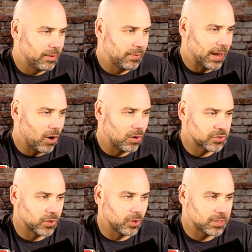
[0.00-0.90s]
they
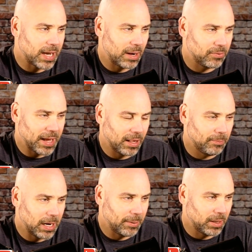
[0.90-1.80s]
also are tied with
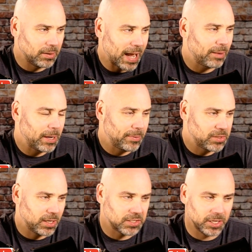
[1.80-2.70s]
Alabama. Alabama and
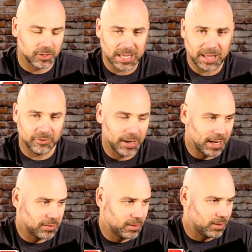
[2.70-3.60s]
Tennessee are tied for
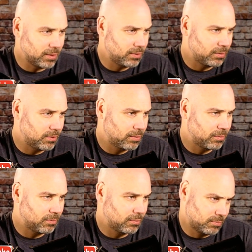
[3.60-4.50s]
9th and
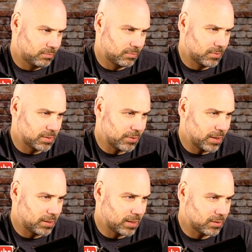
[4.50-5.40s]
is that
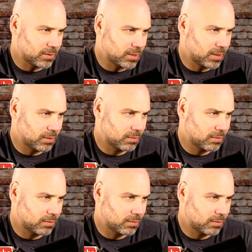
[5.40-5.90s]
right, 9th and 10th?